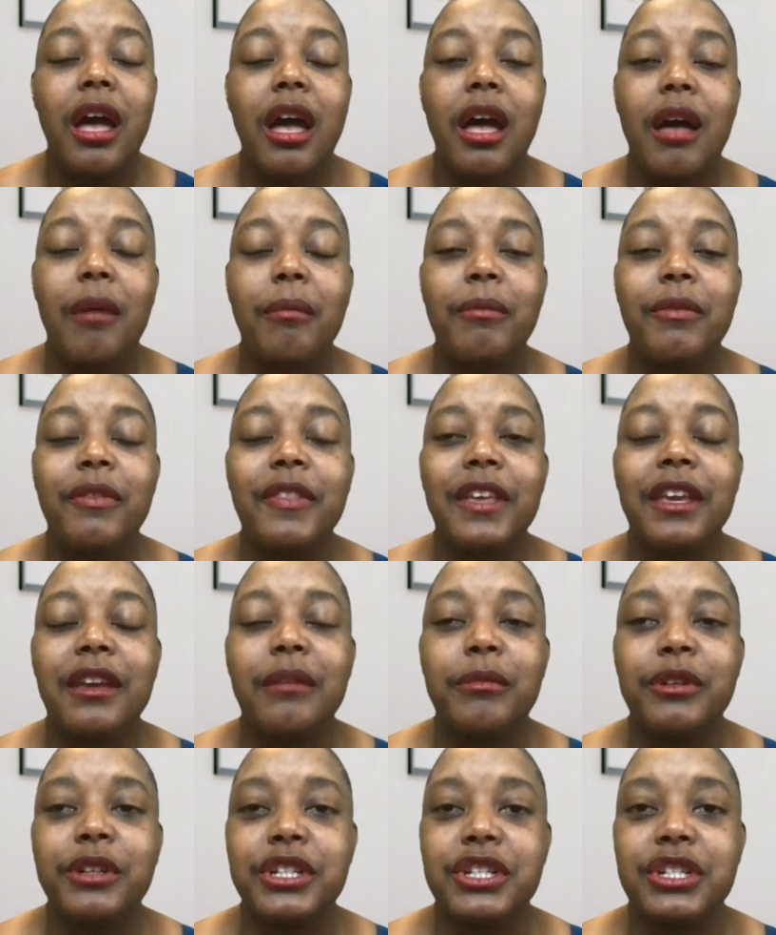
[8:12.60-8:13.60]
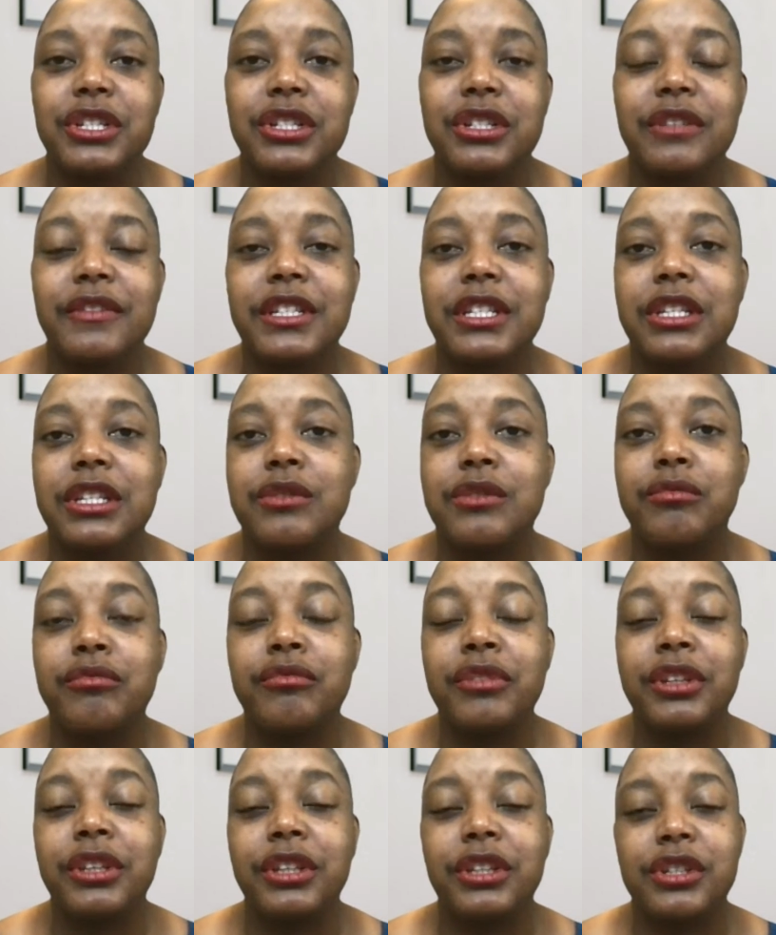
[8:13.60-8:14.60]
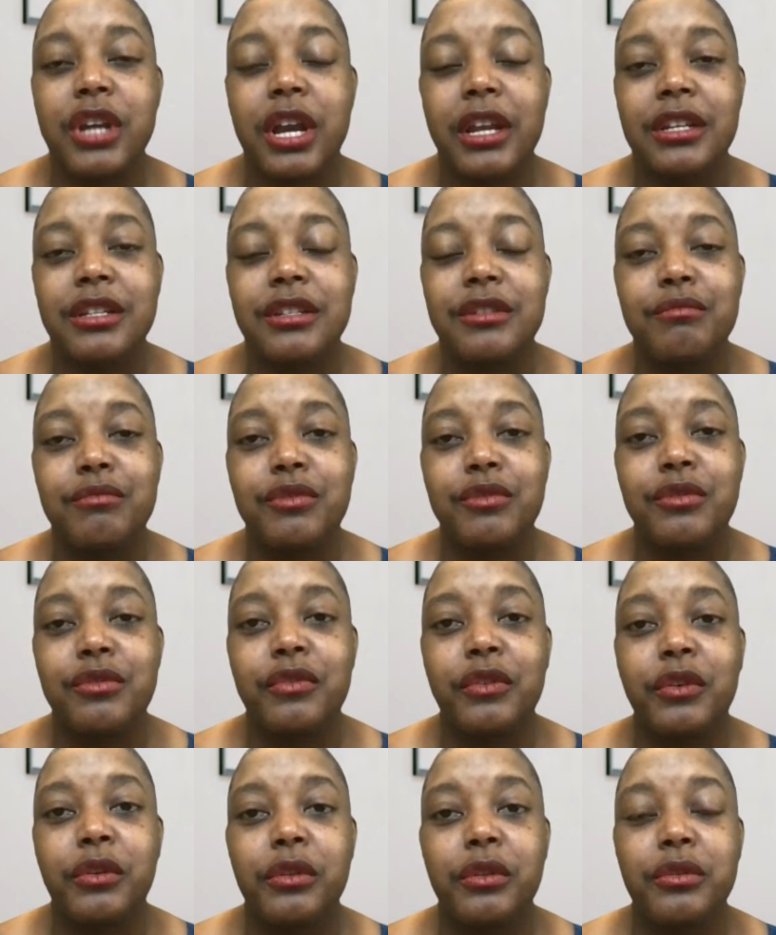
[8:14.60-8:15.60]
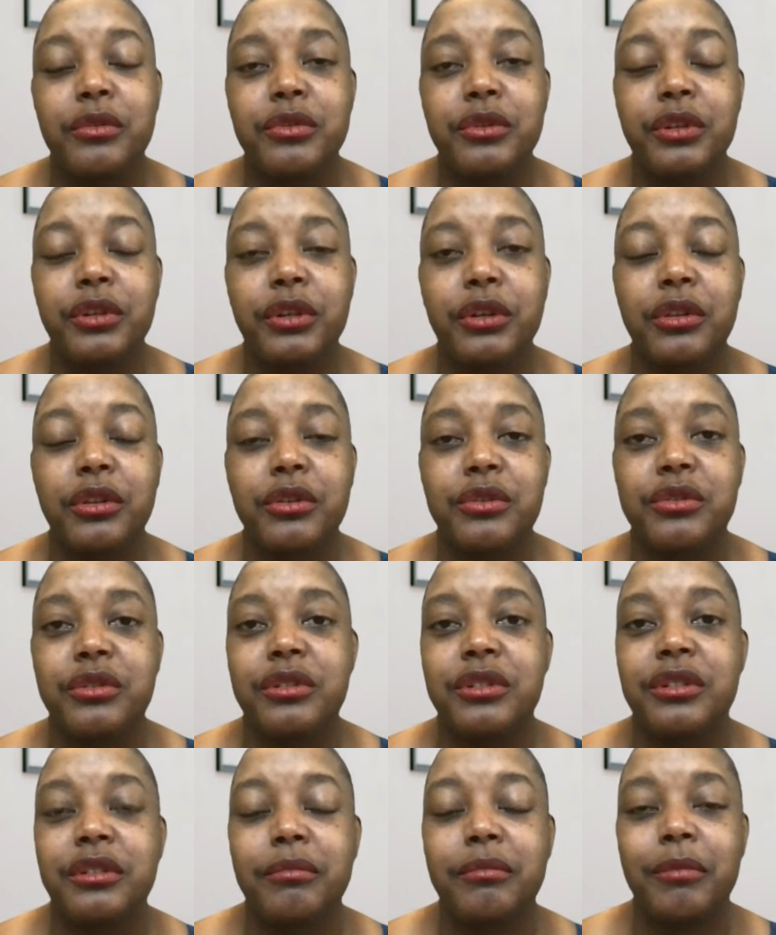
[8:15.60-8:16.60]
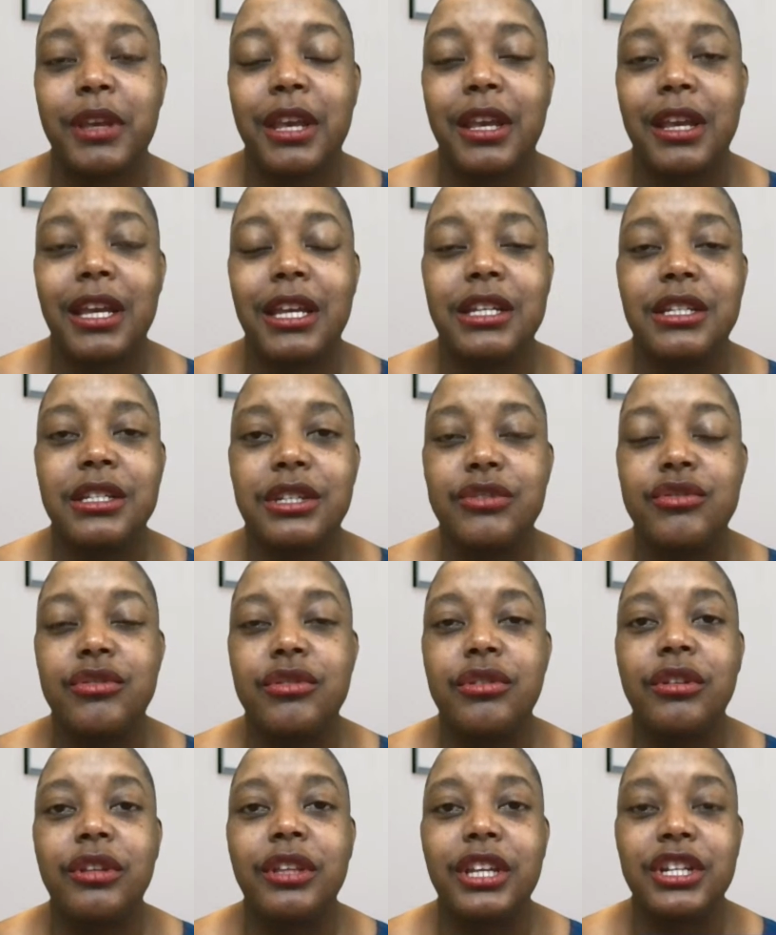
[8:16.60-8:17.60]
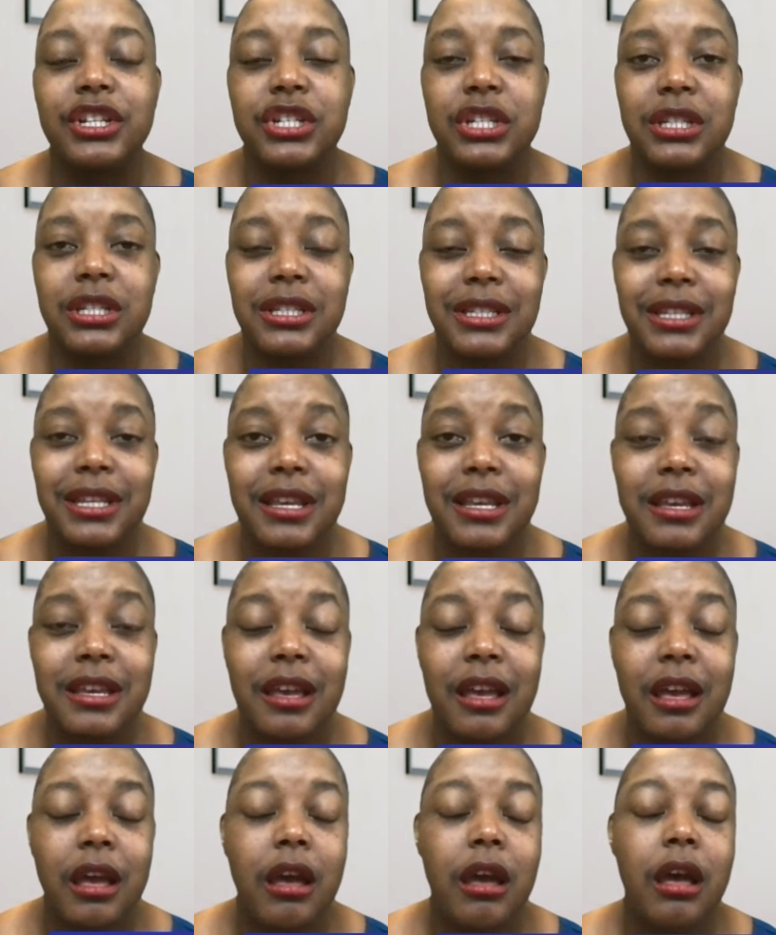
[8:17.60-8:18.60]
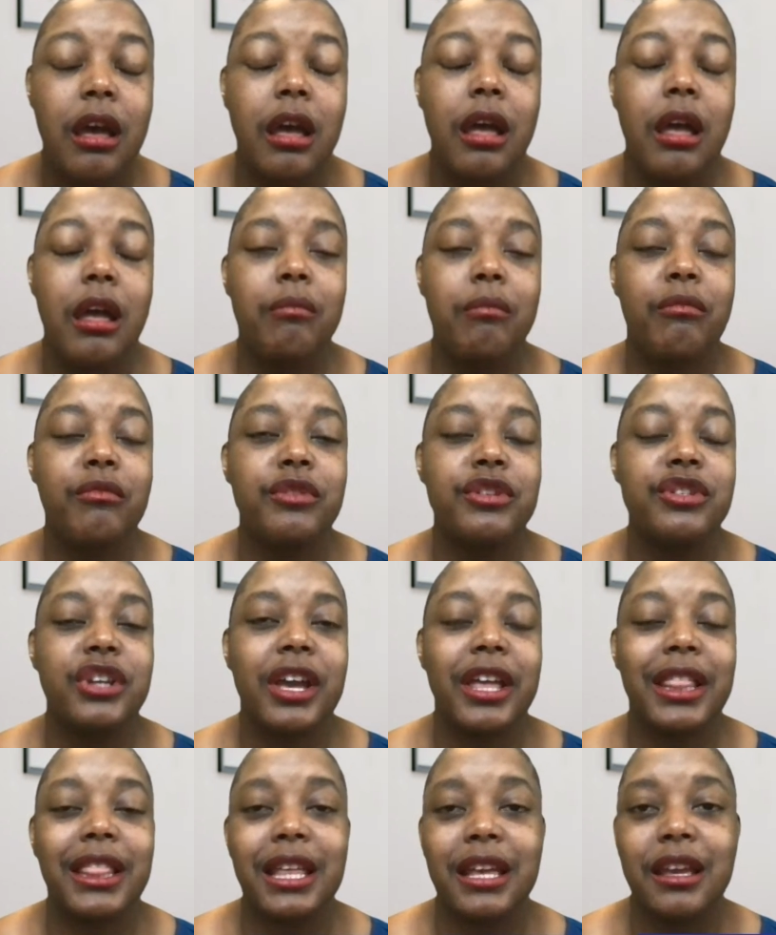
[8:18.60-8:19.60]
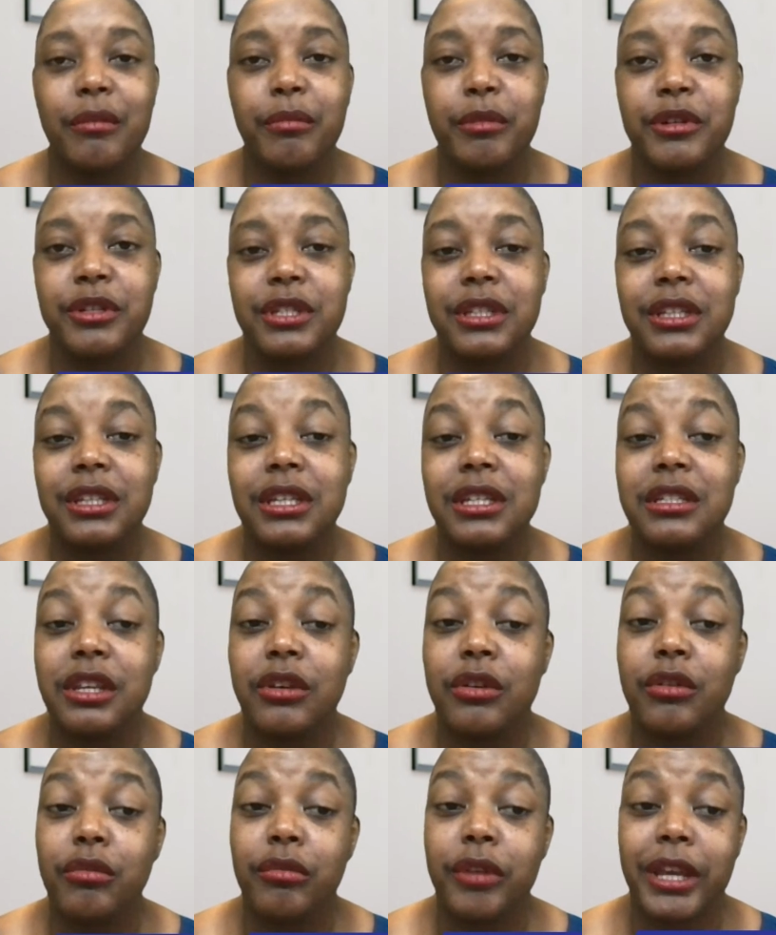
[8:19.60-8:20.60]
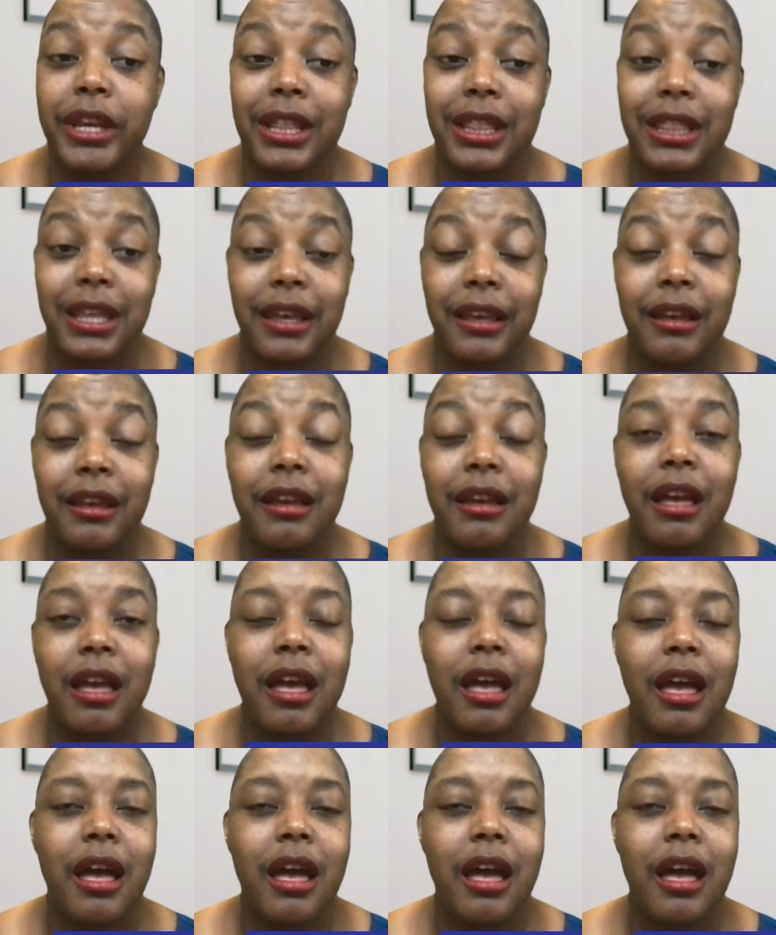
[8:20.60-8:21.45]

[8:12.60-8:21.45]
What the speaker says: The Immigration Service is really trying to move closer and closer to being a digital agency, which I think personally is a great thing.